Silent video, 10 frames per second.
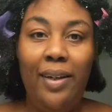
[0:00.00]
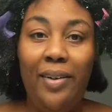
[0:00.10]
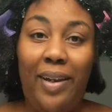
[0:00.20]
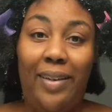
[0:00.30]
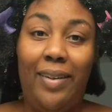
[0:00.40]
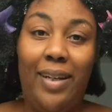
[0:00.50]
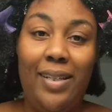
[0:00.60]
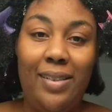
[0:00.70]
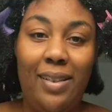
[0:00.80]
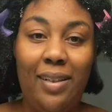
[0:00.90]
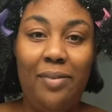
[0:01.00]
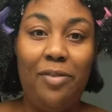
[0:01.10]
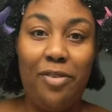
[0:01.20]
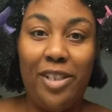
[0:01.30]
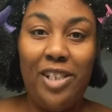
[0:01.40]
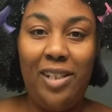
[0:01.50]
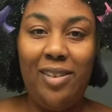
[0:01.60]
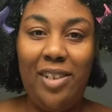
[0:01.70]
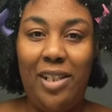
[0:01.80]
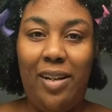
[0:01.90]
Okay, you guys, fresh out
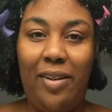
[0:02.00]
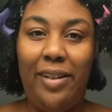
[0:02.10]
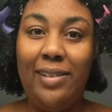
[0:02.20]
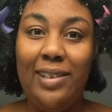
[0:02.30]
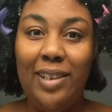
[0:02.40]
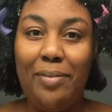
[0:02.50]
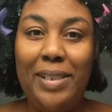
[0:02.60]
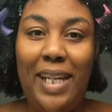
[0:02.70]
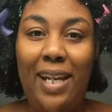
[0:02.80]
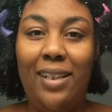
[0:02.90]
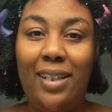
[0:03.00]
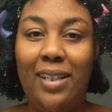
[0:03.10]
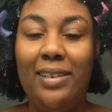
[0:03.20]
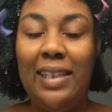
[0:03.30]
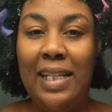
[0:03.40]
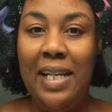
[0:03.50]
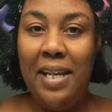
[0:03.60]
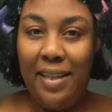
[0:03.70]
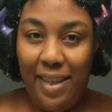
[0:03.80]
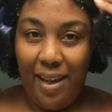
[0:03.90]
the shower, still got my towel on.
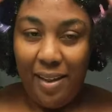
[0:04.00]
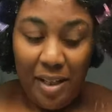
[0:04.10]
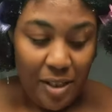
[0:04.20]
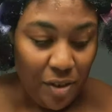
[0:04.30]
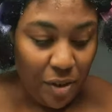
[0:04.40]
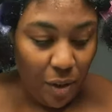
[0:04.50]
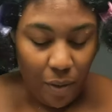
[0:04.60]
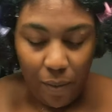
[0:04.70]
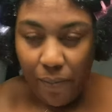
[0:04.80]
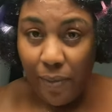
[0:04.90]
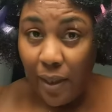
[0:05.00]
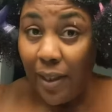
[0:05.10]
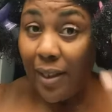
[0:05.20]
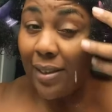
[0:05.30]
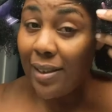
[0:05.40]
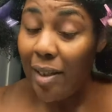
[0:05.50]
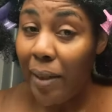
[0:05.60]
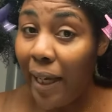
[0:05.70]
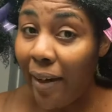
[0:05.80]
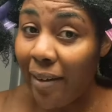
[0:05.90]
Yeah, so this is how
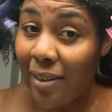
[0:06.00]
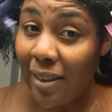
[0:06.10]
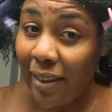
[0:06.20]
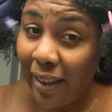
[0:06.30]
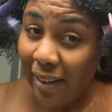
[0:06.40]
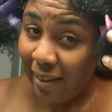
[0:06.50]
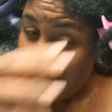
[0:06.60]
my hair is looking